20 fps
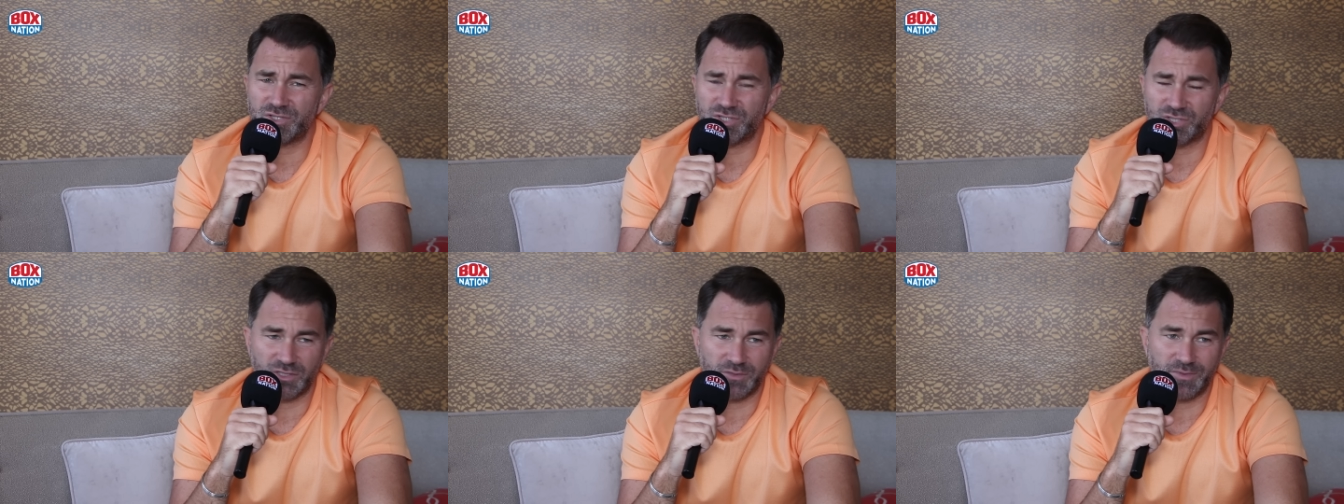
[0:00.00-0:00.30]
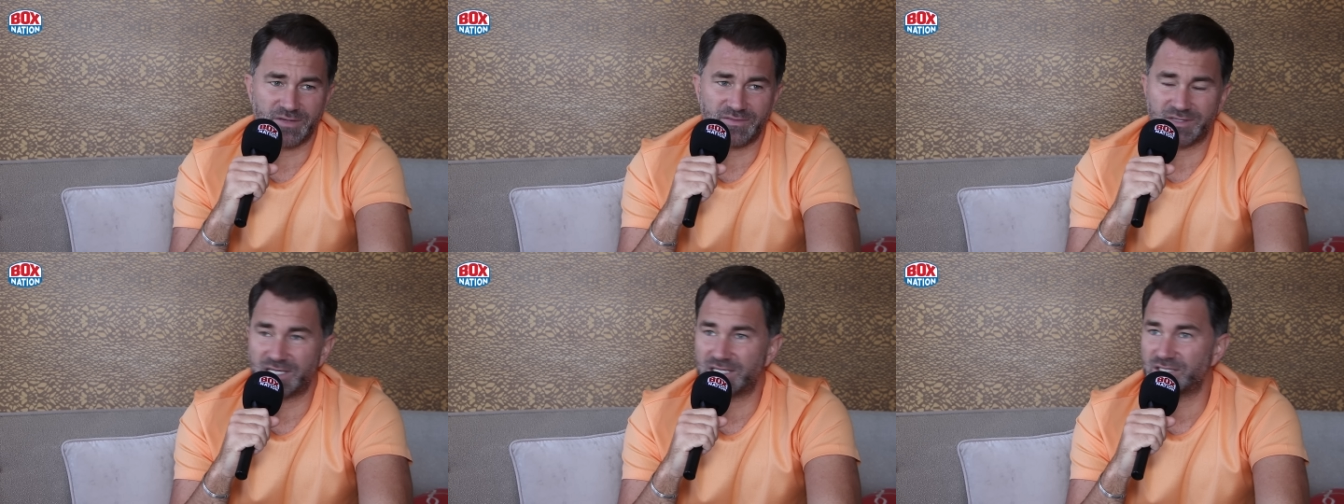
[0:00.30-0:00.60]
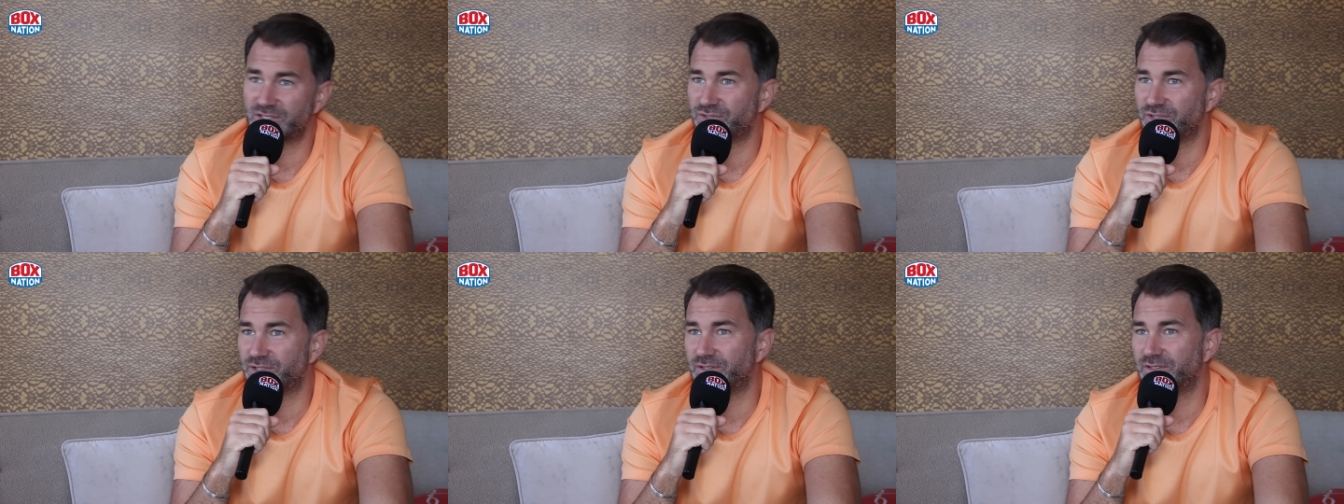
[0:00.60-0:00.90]
sure whether
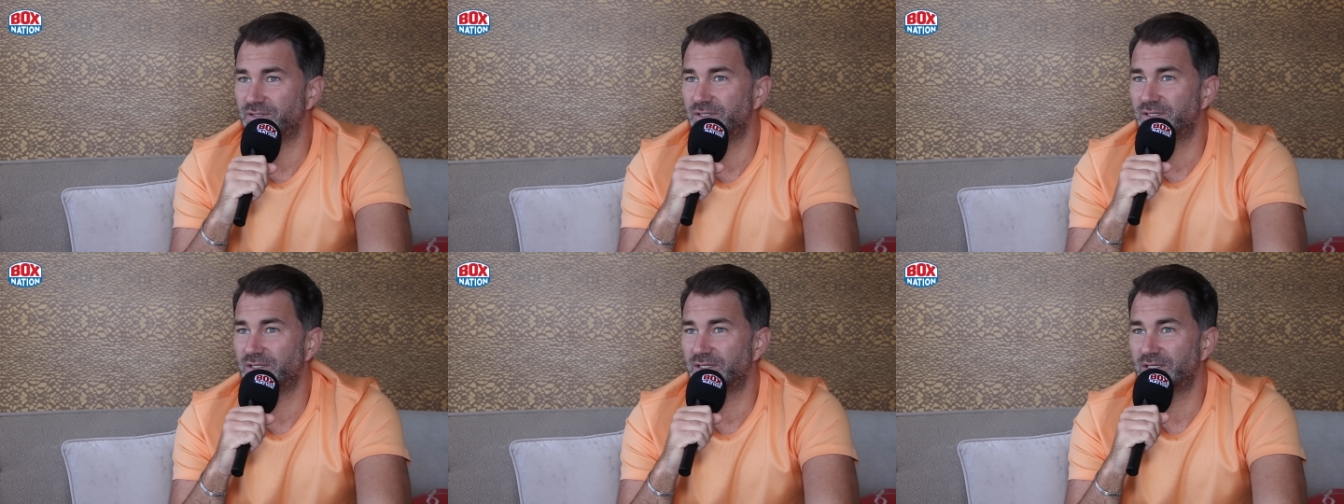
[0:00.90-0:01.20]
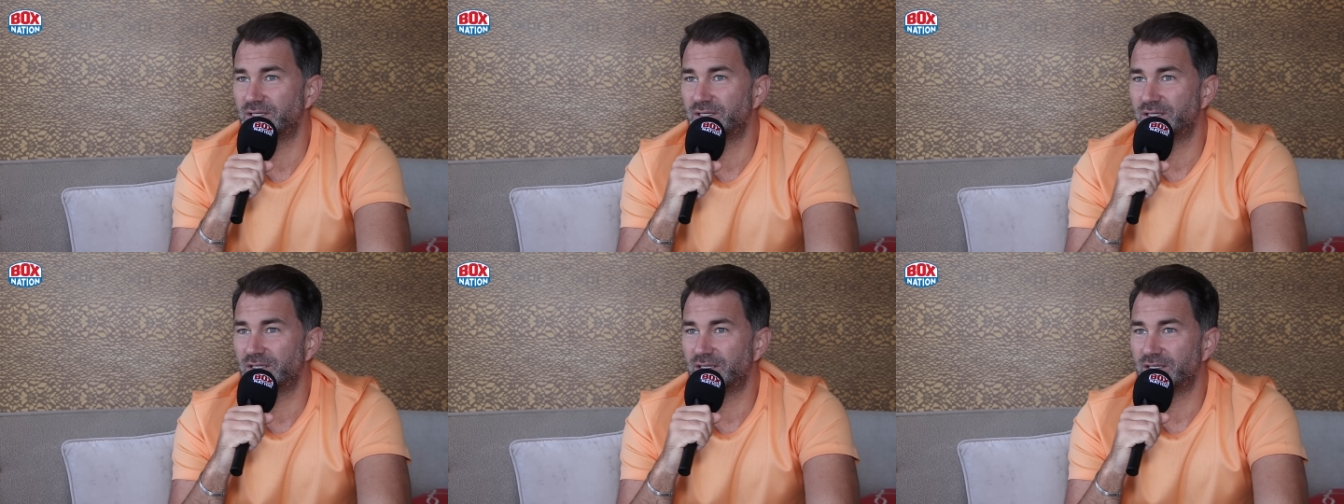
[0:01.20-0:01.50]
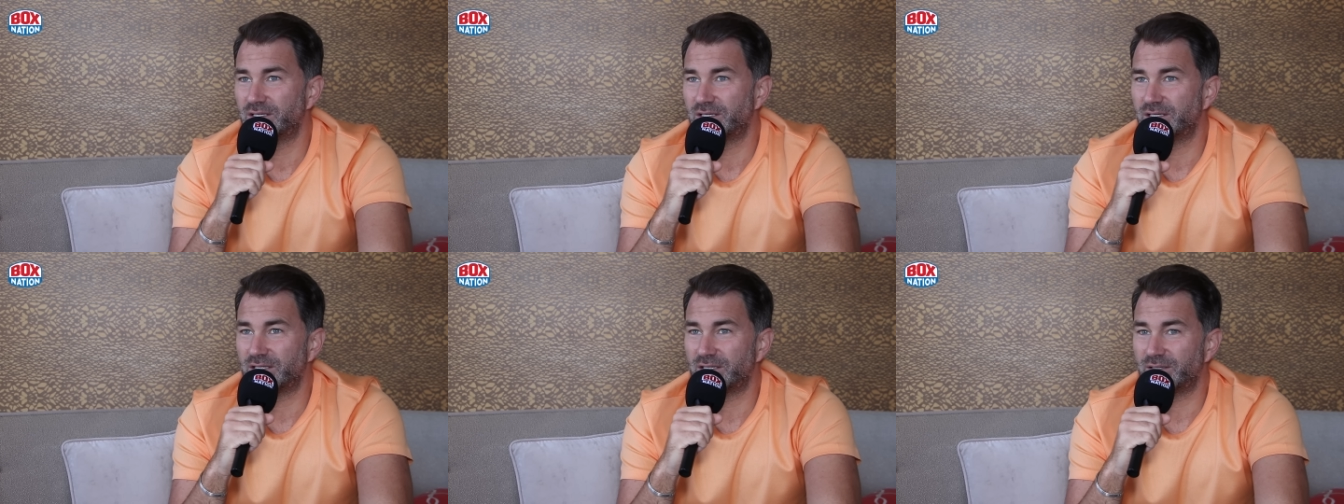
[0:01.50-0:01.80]
that's true,
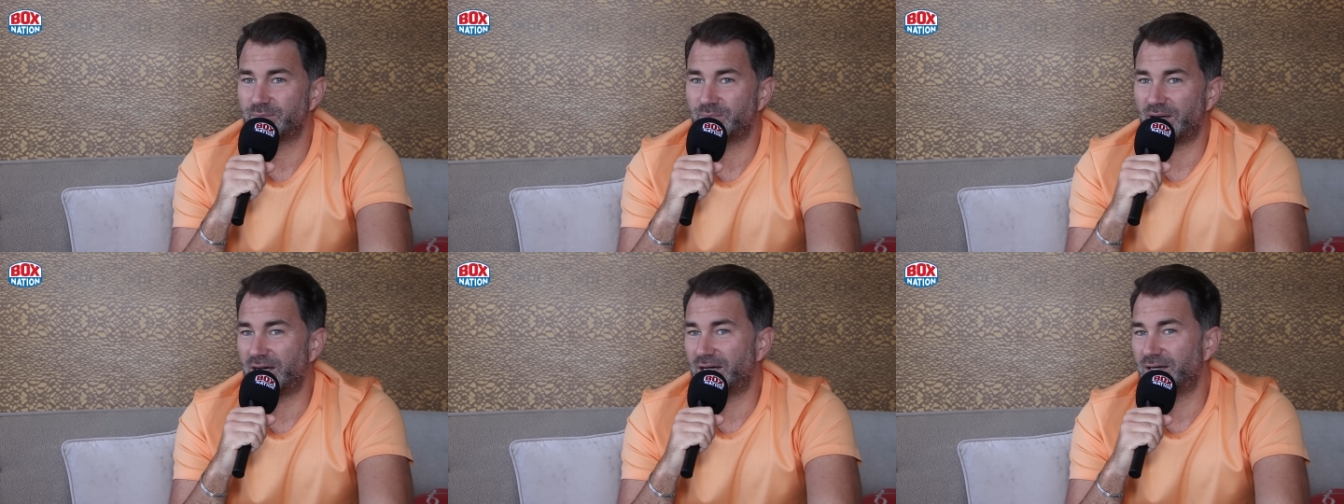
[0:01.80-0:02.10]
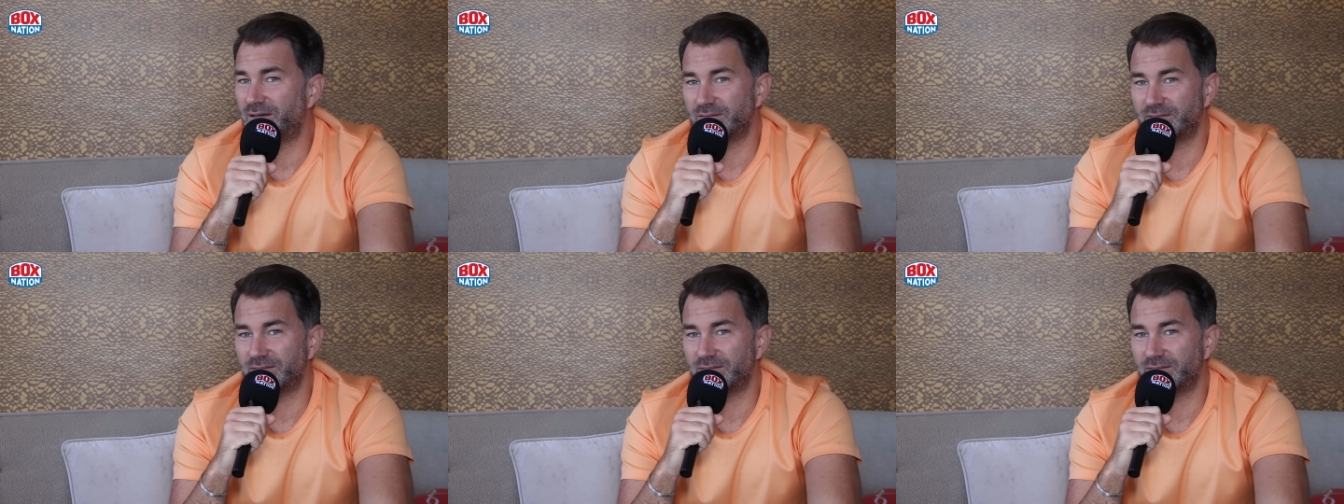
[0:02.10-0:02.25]
but